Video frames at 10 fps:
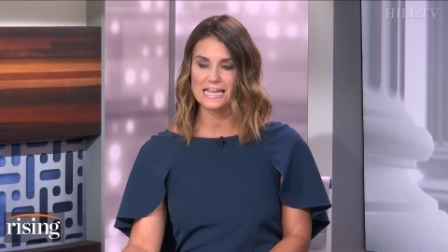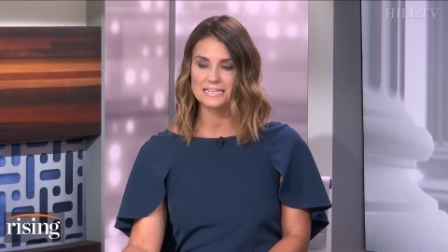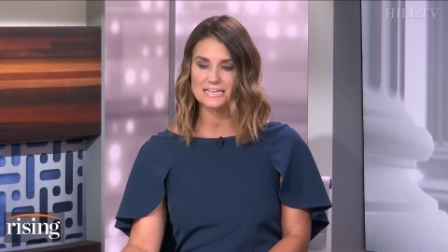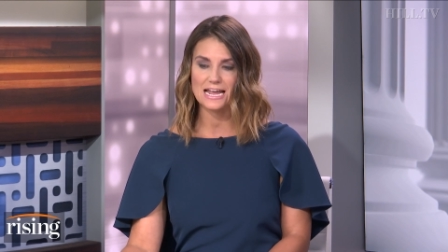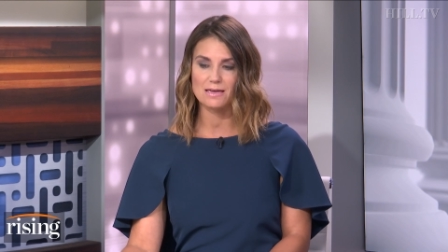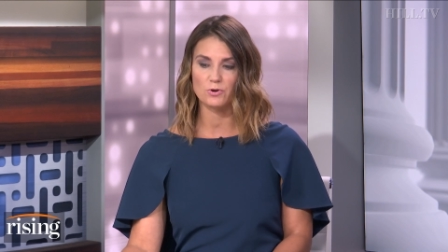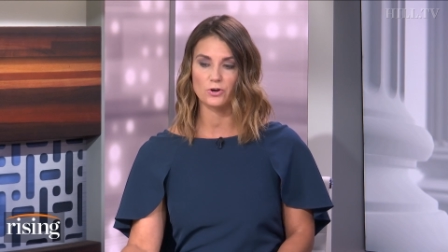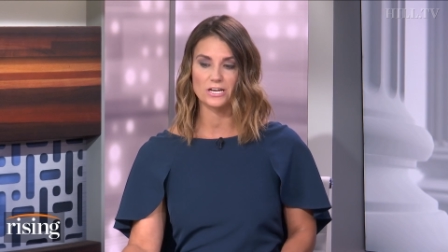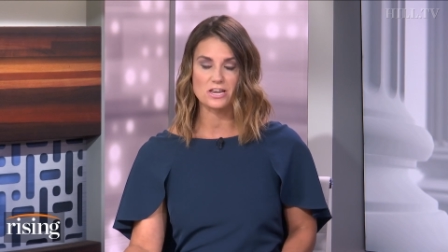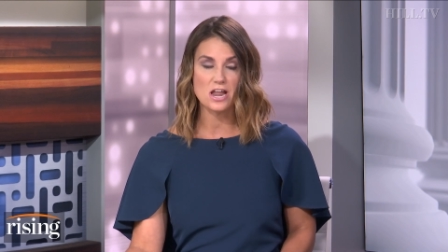
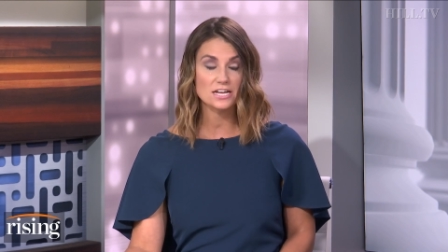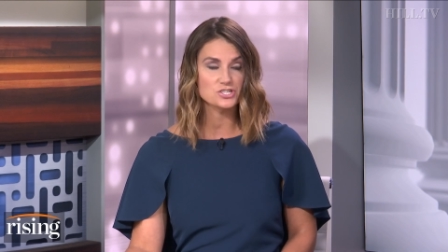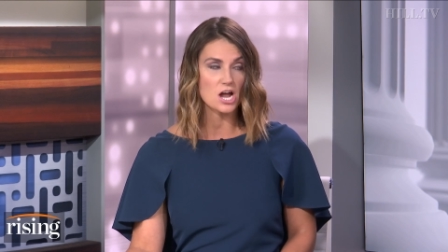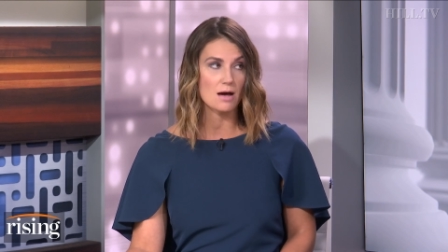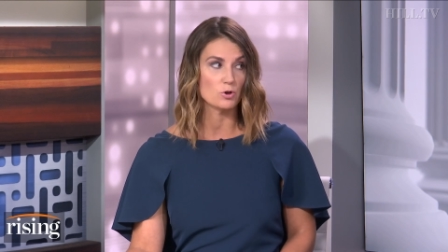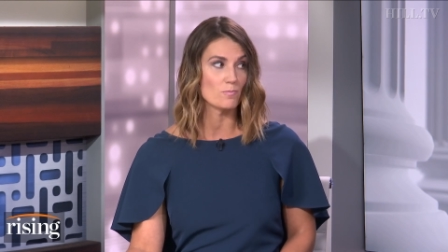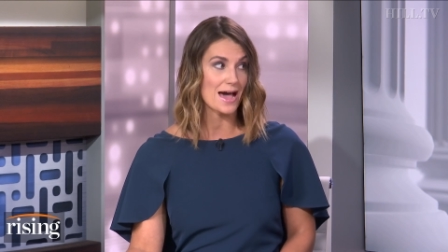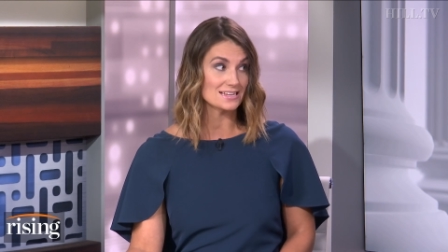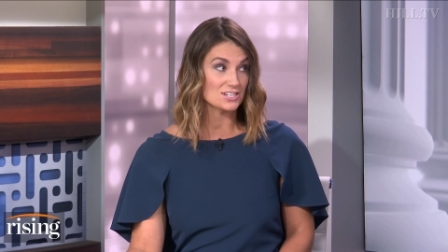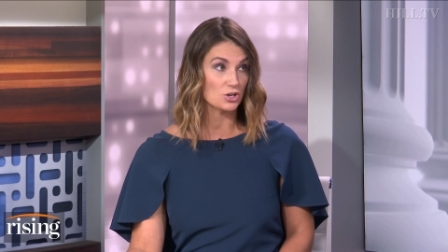anti-immigrant nut job who
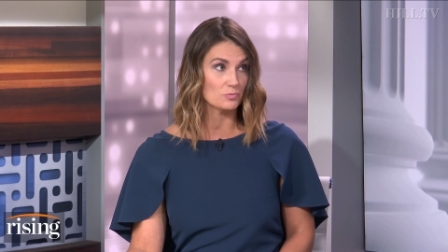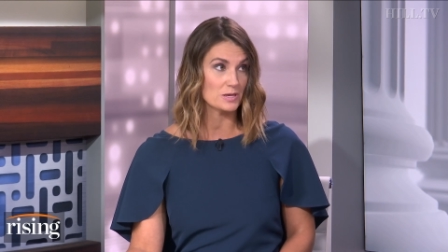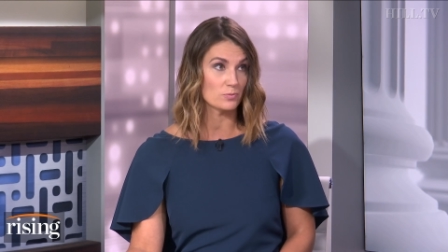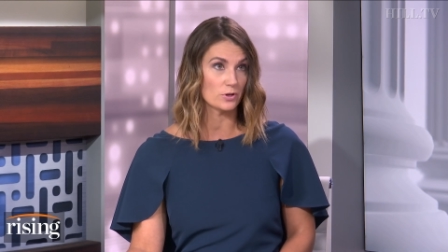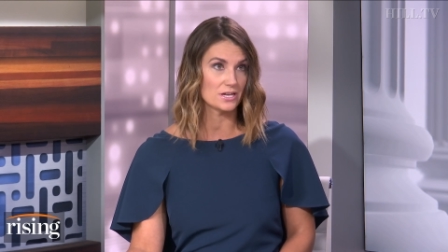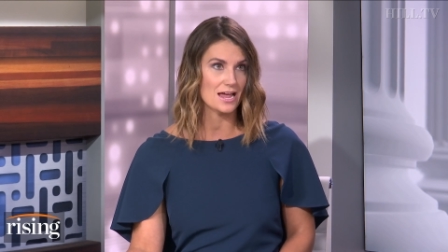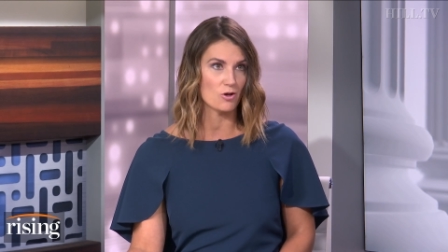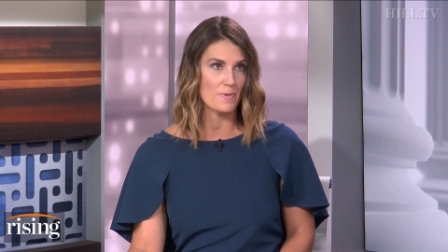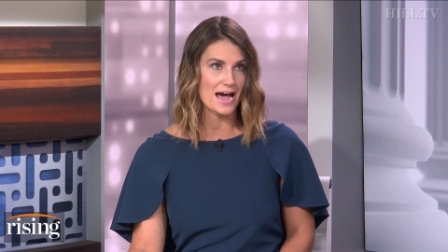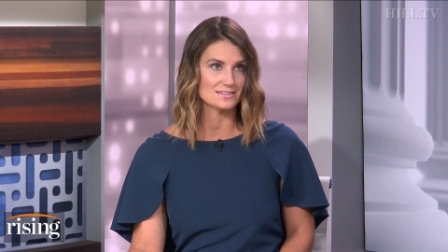massacred people in
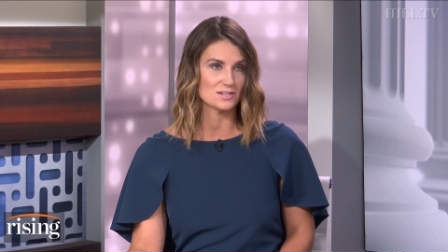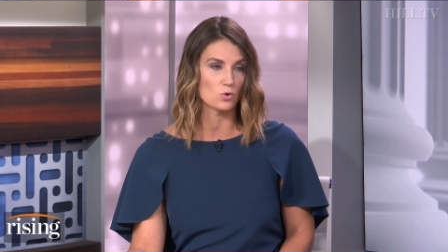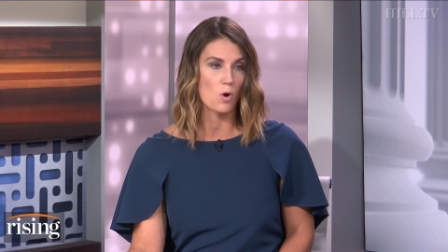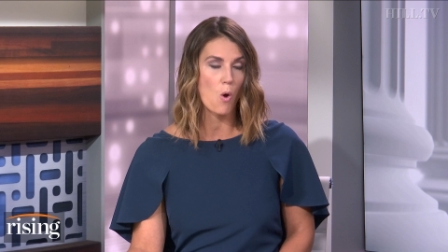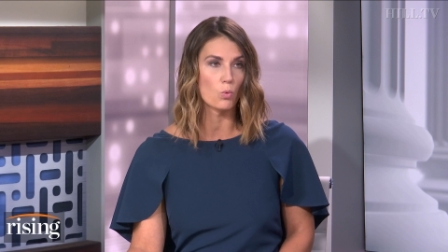El Paso